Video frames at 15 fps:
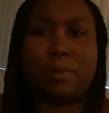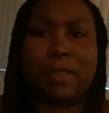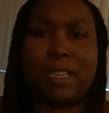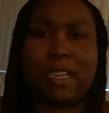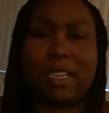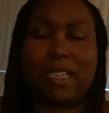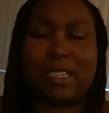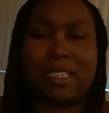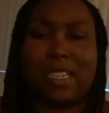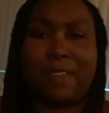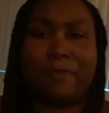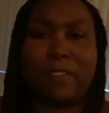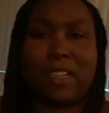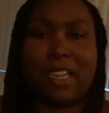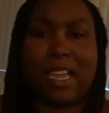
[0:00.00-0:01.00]
because they
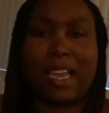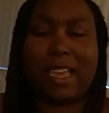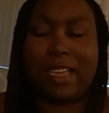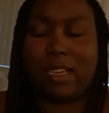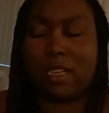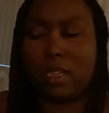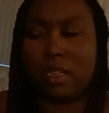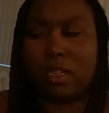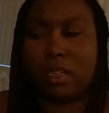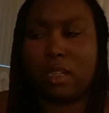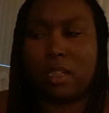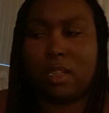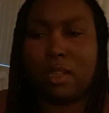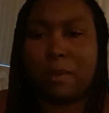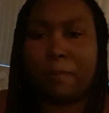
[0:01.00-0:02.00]
feel like,
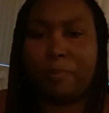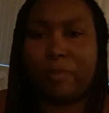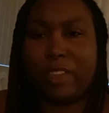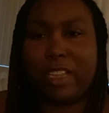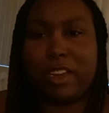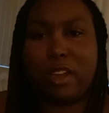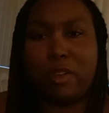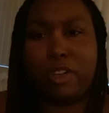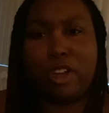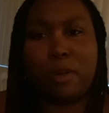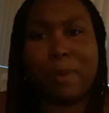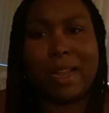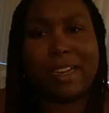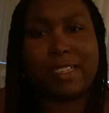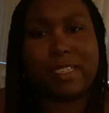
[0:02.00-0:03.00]

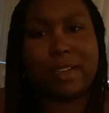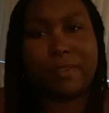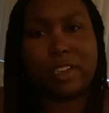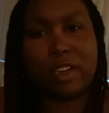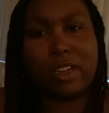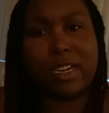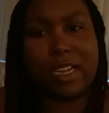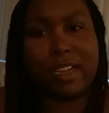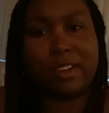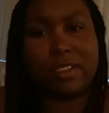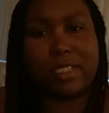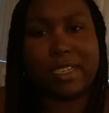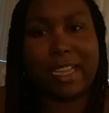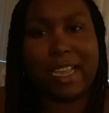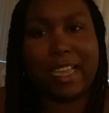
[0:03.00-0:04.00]
nobody's ever going to
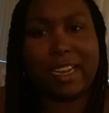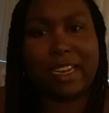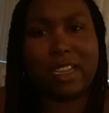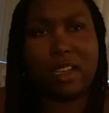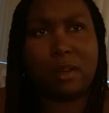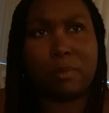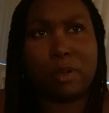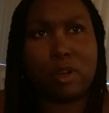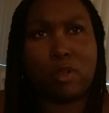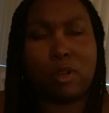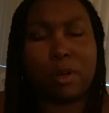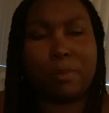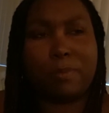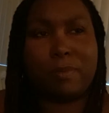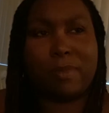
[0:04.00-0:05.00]
understand them,
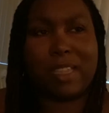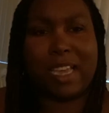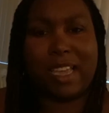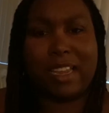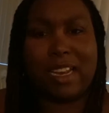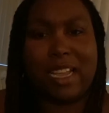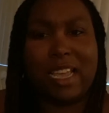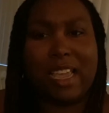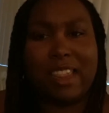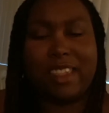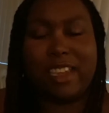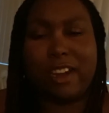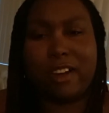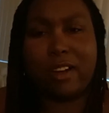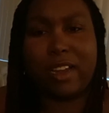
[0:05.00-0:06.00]
or that
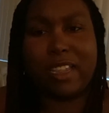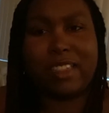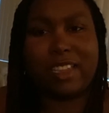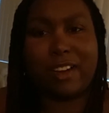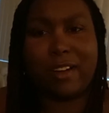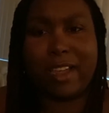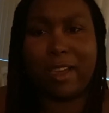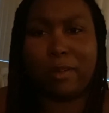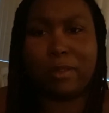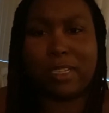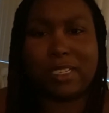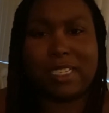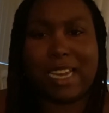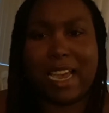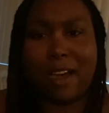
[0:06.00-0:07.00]
their health
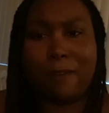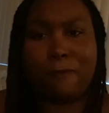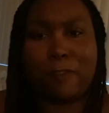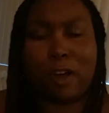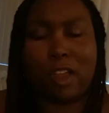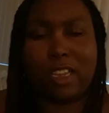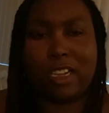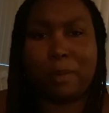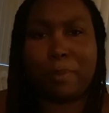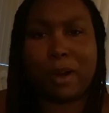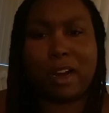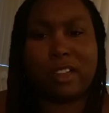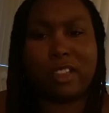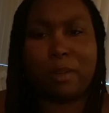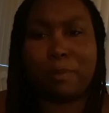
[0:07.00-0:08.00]
is now falling
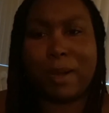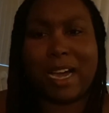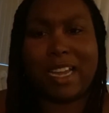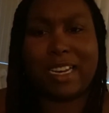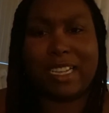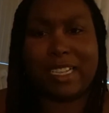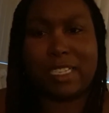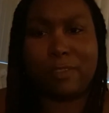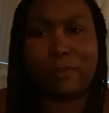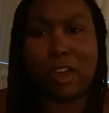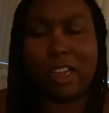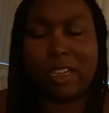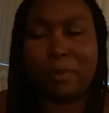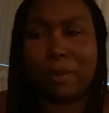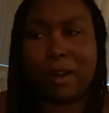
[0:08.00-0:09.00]
apart. Their body is
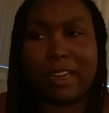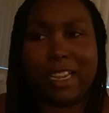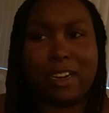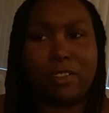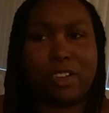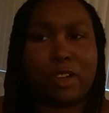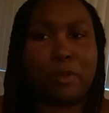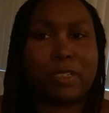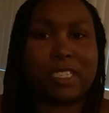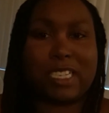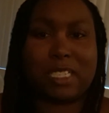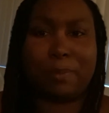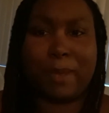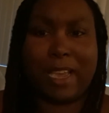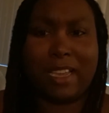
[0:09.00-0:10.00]
falling apart. They don't know what to
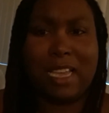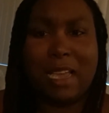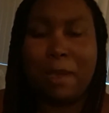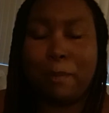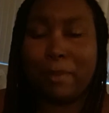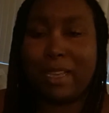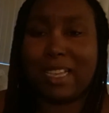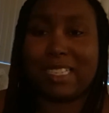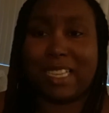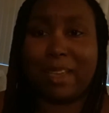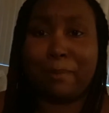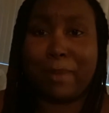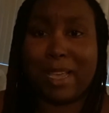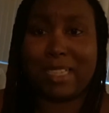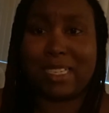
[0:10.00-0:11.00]
expect, because
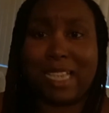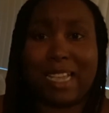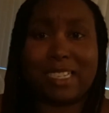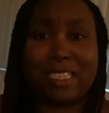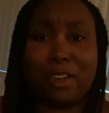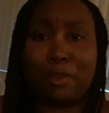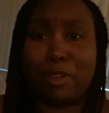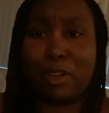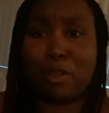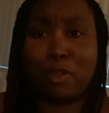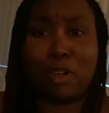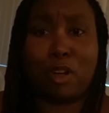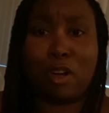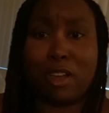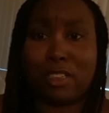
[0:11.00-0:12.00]
MS has no known
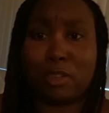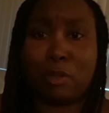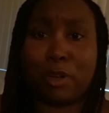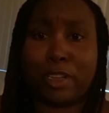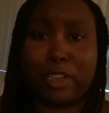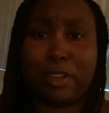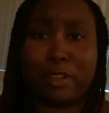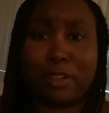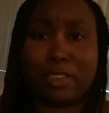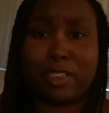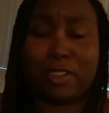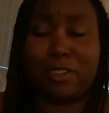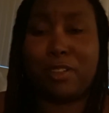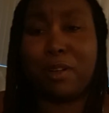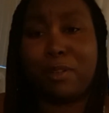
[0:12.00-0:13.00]
cause or cure.
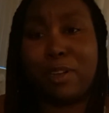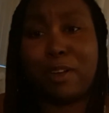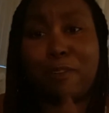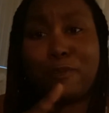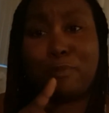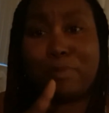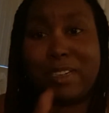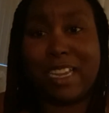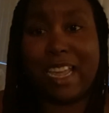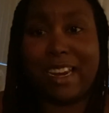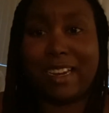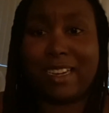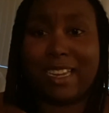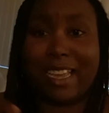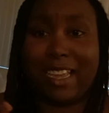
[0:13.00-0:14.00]
So you don't know from day
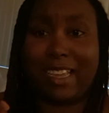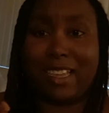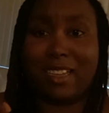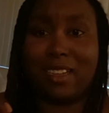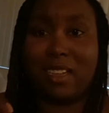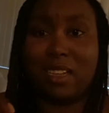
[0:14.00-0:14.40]
to day